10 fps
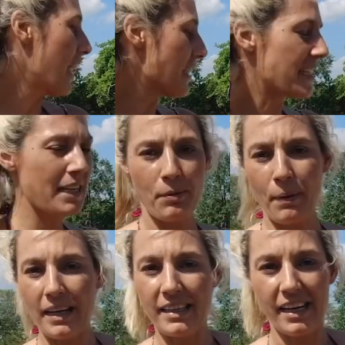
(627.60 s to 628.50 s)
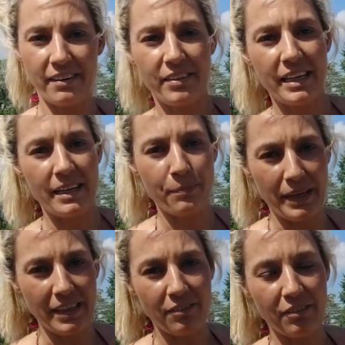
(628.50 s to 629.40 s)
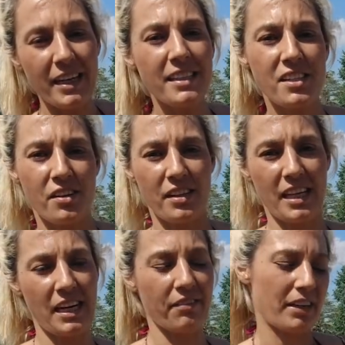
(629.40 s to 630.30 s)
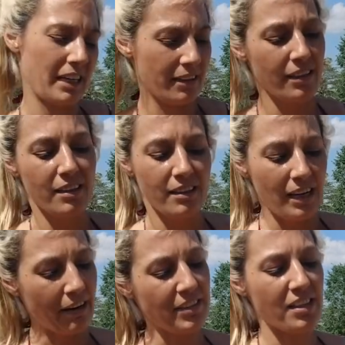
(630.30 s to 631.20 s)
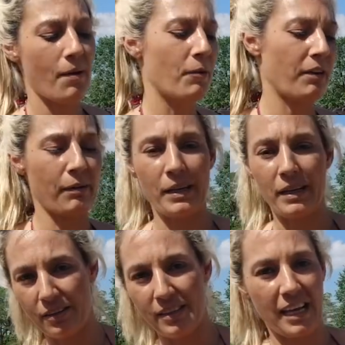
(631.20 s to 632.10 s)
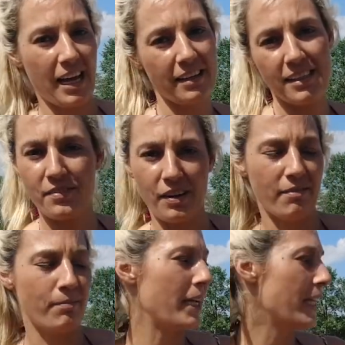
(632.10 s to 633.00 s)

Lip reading: Last year we painted every bit red, so then every time a red bit goes out it's 5